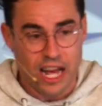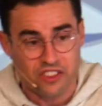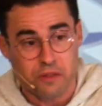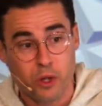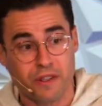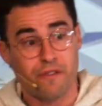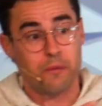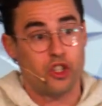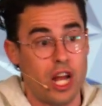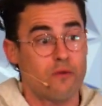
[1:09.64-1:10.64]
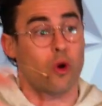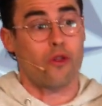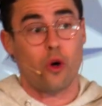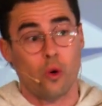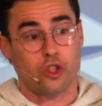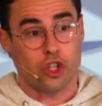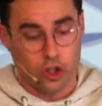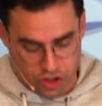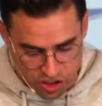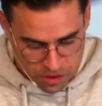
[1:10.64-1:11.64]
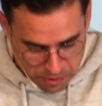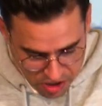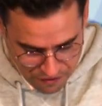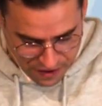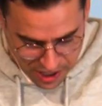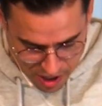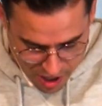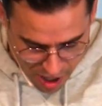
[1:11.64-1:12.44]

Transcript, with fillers: as he's moving from general, the whole church, to specific,